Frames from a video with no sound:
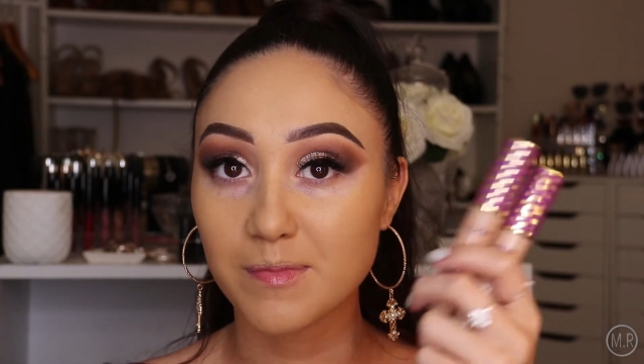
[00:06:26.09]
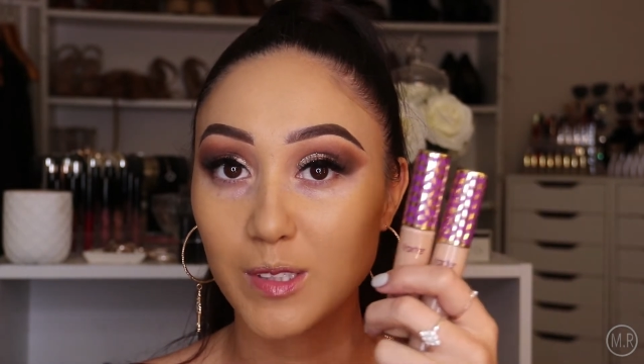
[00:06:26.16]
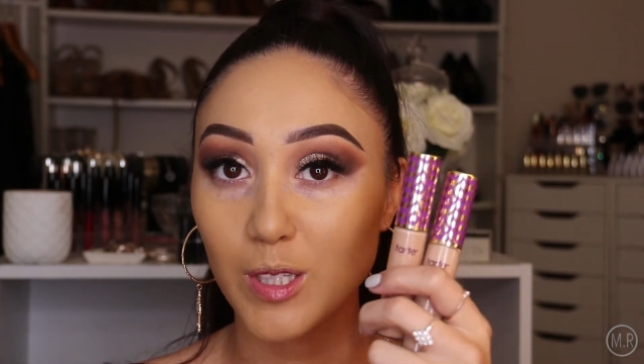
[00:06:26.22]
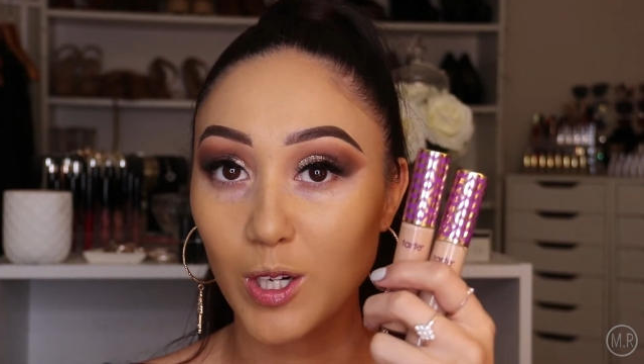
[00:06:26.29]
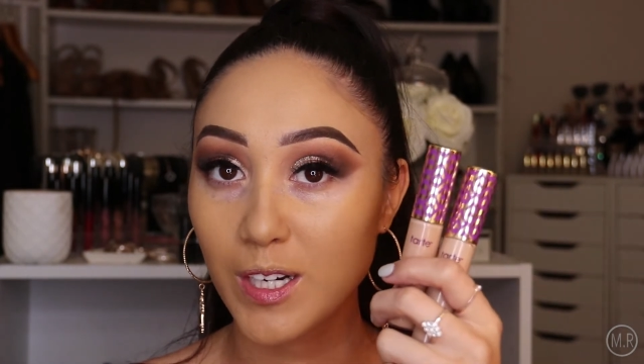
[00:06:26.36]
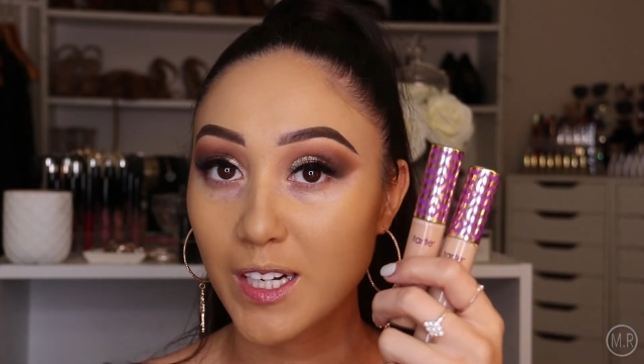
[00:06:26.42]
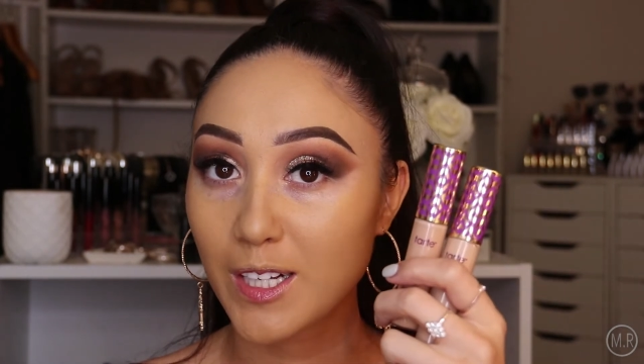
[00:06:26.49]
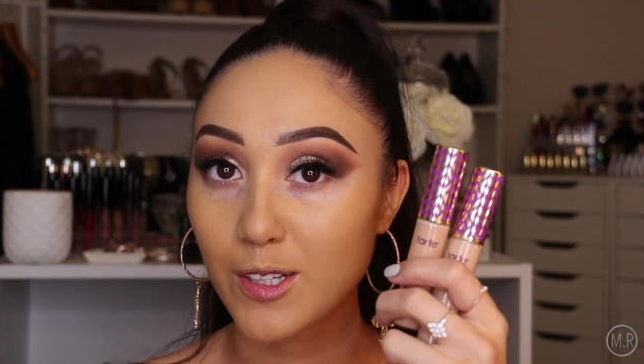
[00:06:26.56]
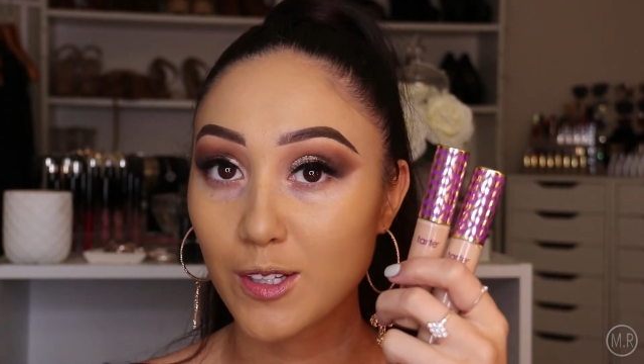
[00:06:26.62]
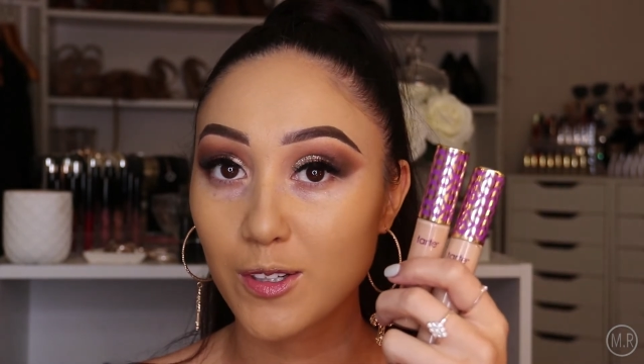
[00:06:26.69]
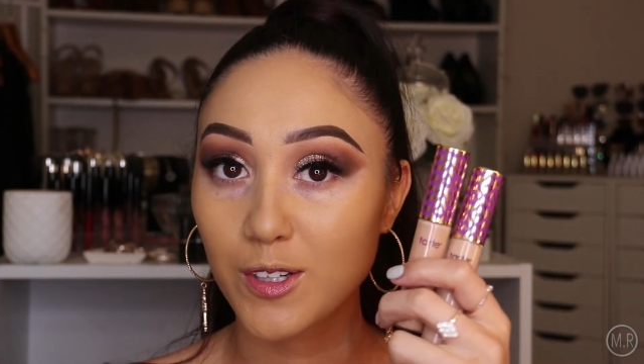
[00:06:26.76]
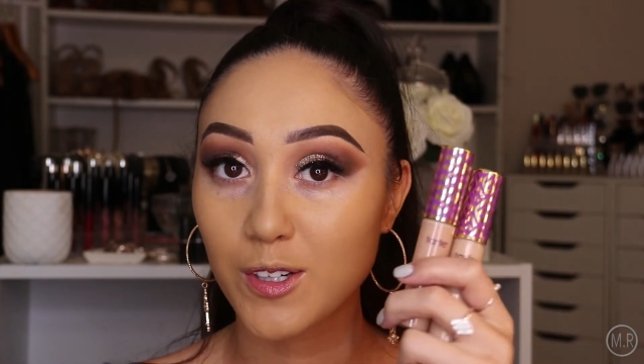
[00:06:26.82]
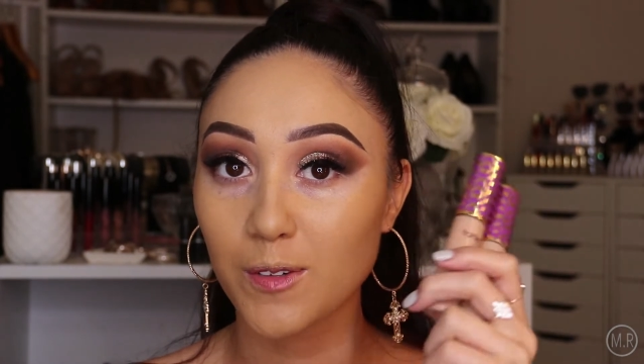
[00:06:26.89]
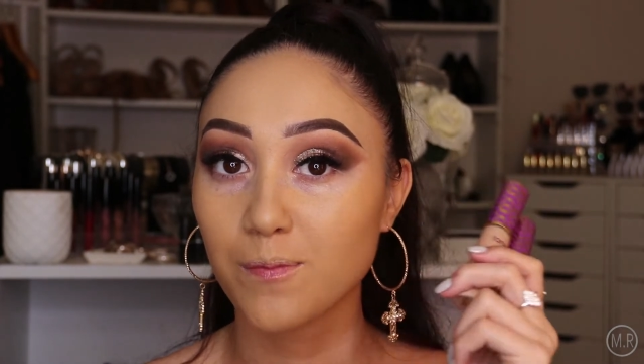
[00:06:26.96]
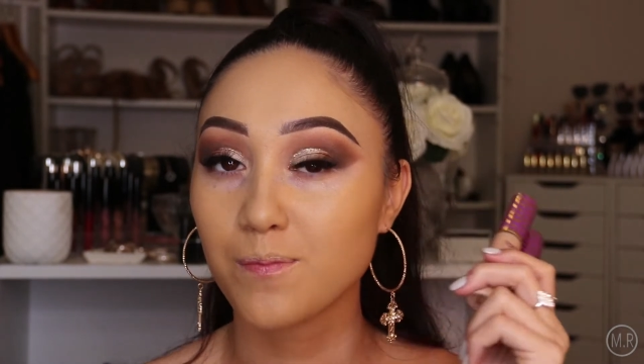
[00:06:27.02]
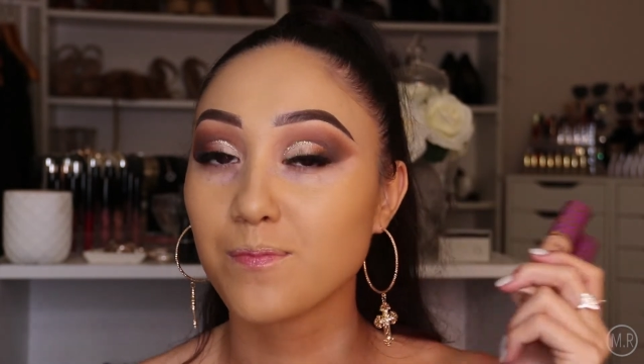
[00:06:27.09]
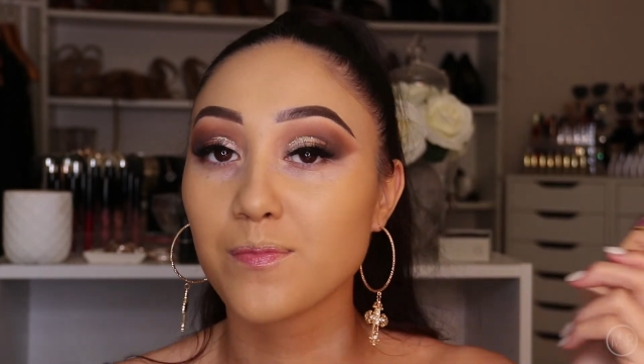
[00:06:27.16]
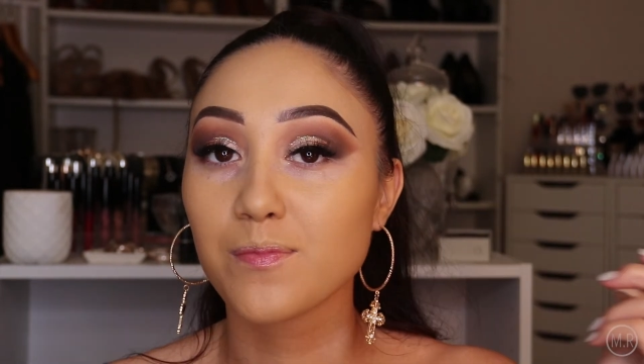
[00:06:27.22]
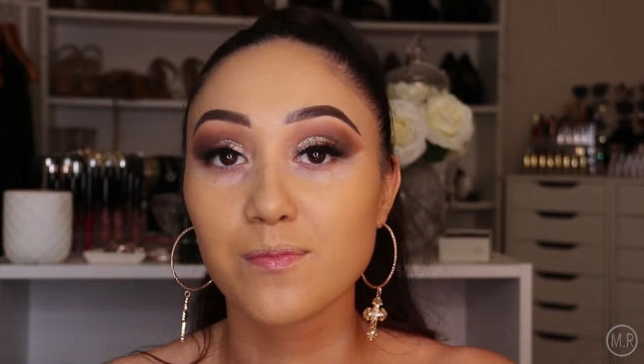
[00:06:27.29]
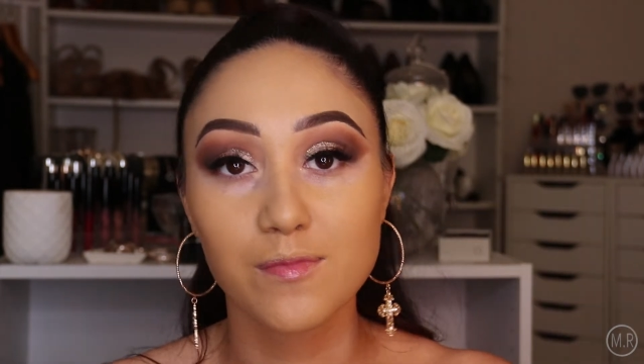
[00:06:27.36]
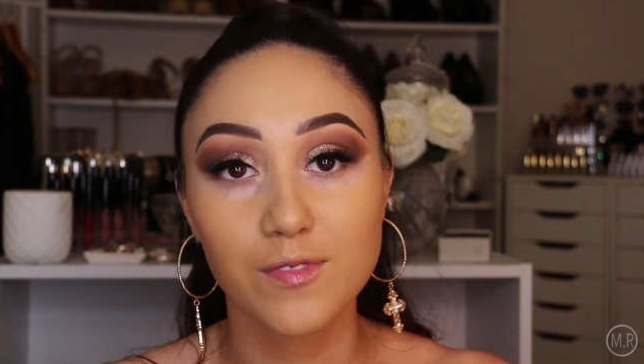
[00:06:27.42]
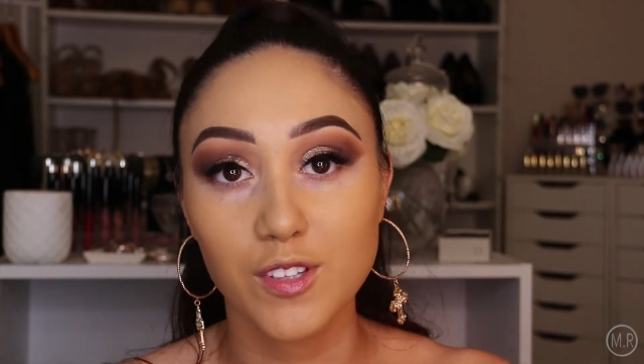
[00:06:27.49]
Not gonna look.
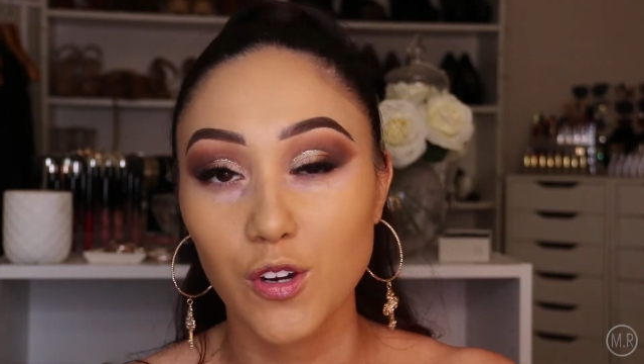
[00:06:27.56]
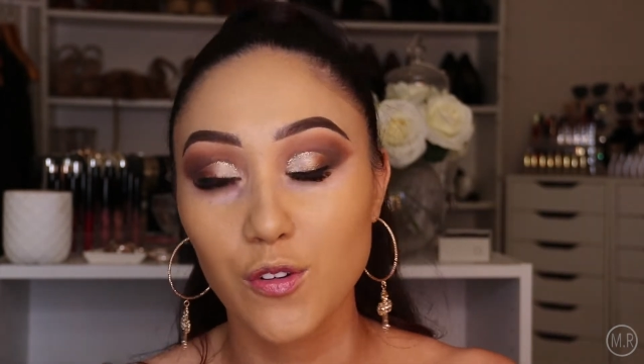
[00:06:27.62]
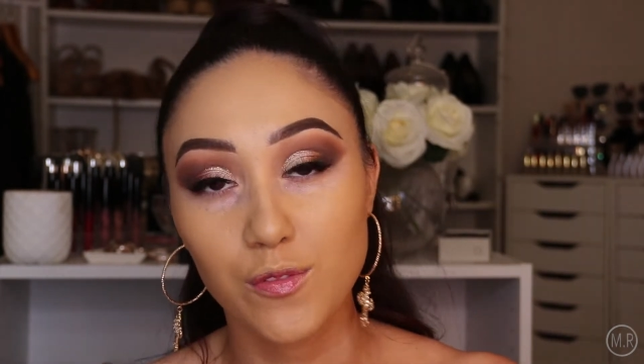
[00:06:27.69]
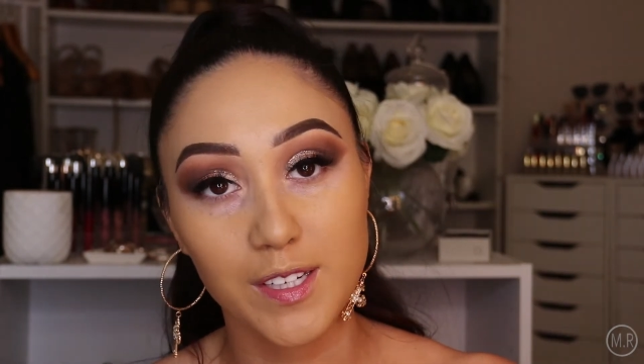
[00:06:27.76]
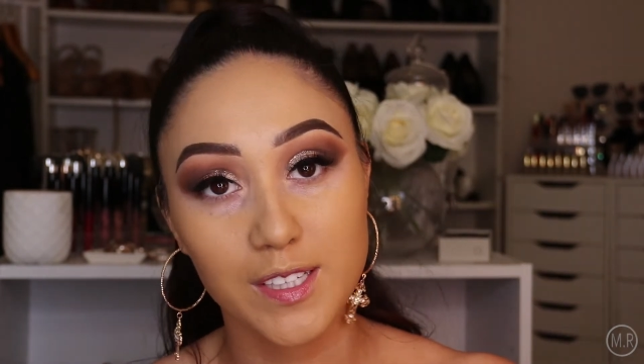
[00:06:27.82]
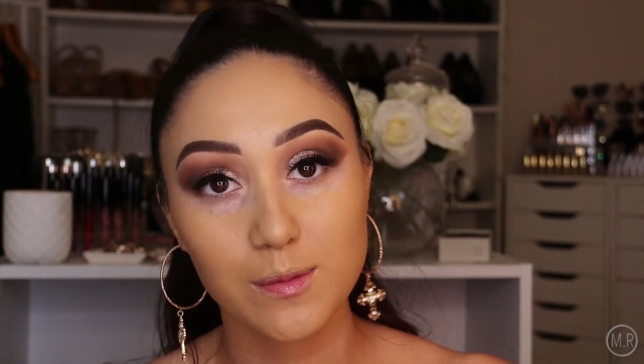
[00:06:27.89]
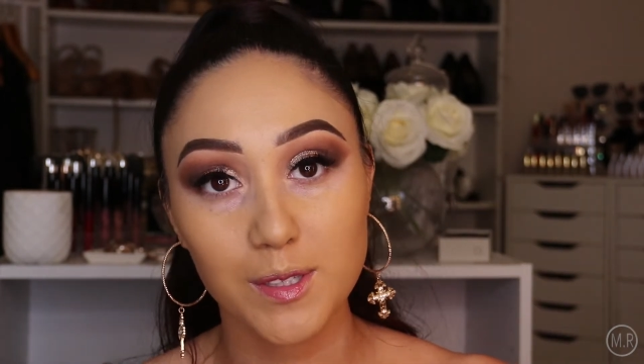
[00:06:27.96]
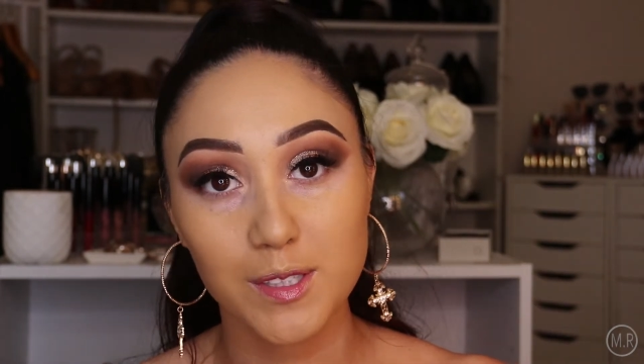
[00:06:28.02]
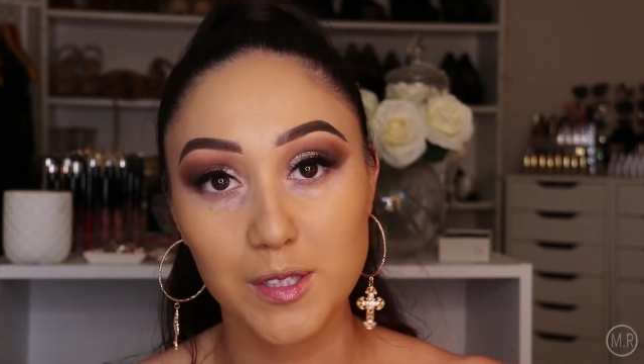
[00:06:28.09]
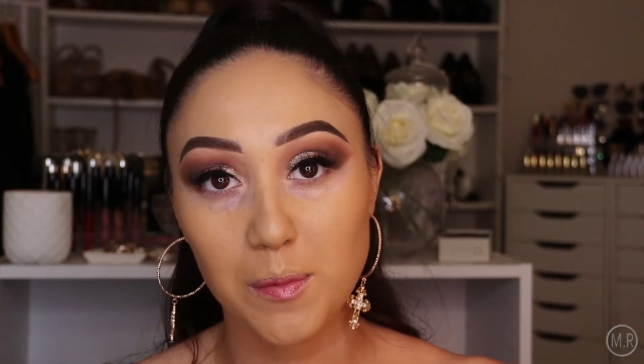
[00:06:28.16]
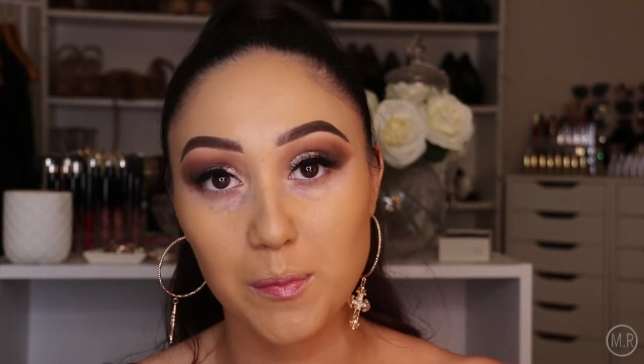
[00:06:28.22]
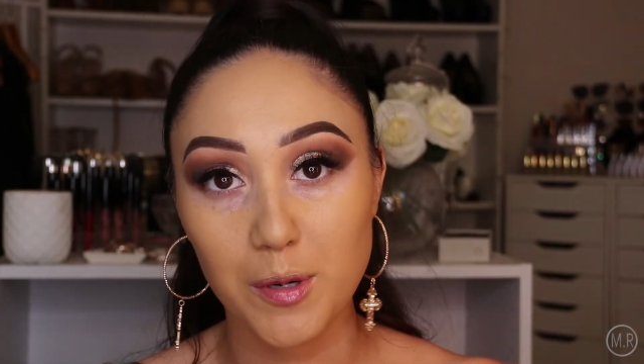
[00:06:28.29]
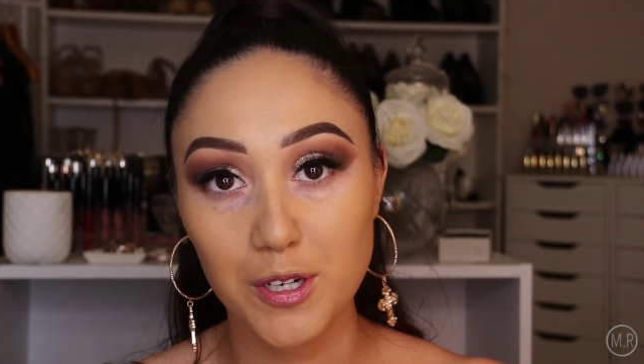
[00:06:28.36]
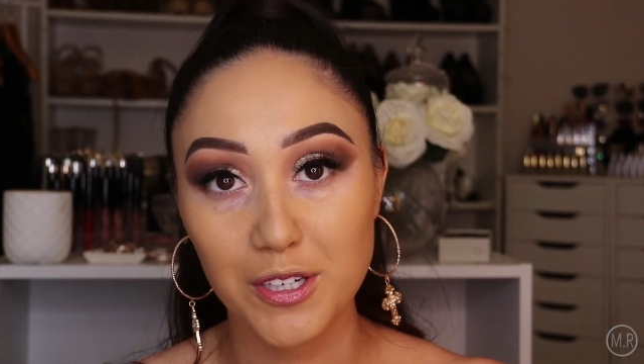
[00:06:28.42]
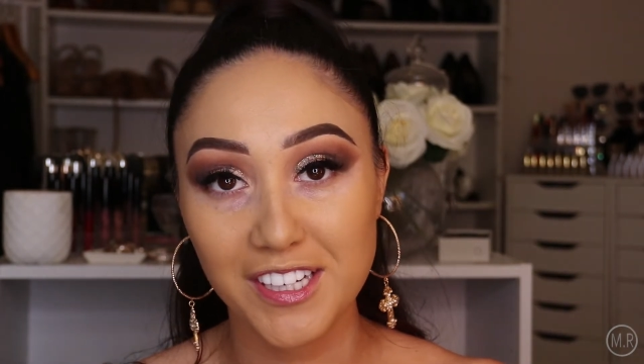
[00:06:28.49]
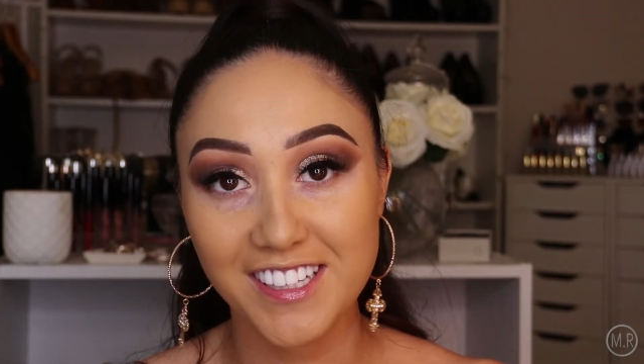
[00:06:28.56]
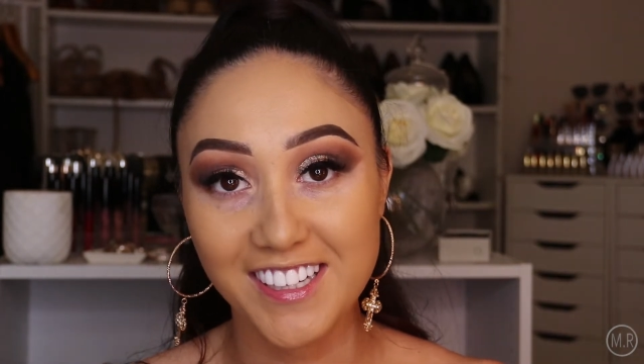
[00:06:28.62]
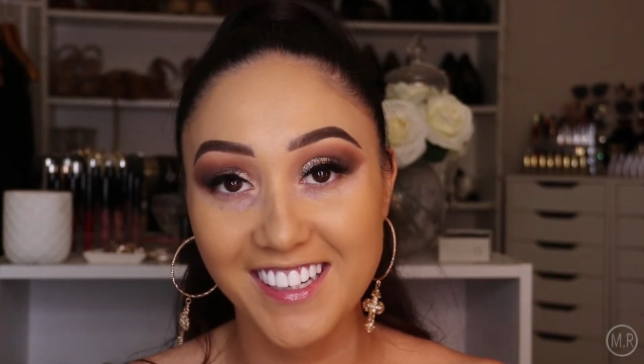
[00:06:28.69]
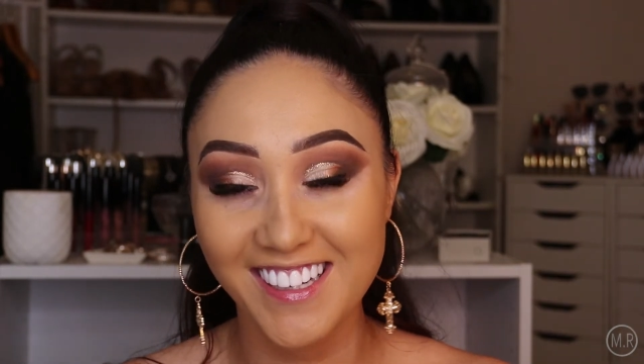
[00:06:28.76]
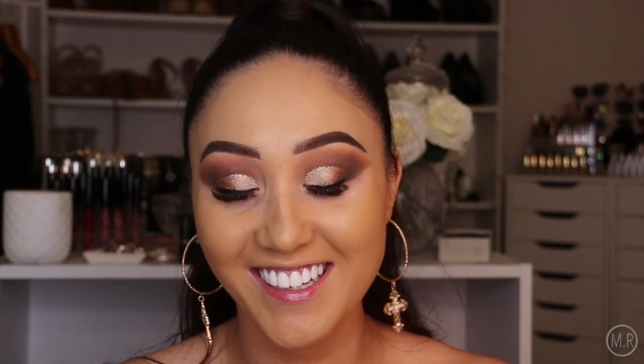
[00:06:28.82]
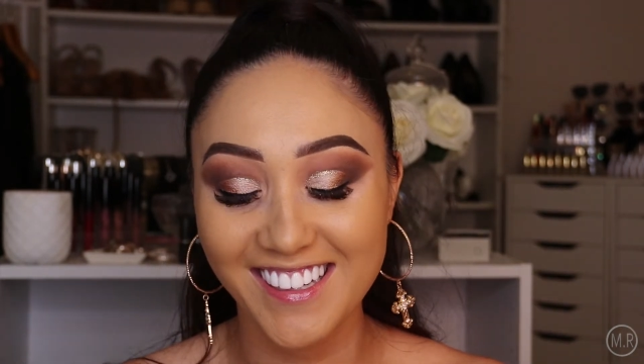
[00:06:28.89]
Don't fix what's not broken.